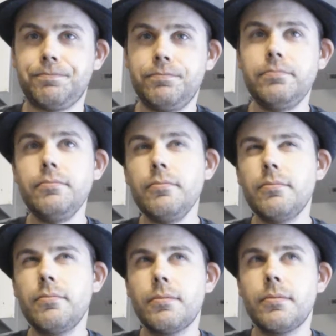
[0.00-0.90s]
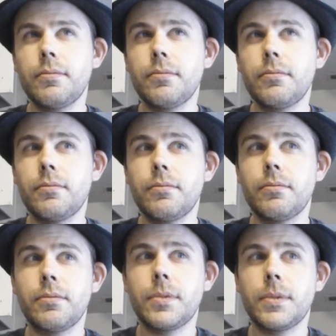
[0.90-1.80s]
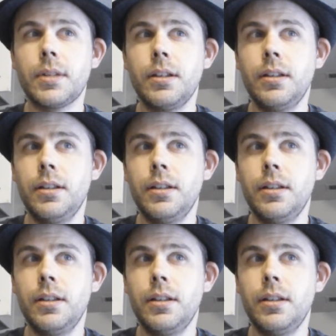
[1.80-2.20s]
No one is speaking in this clip.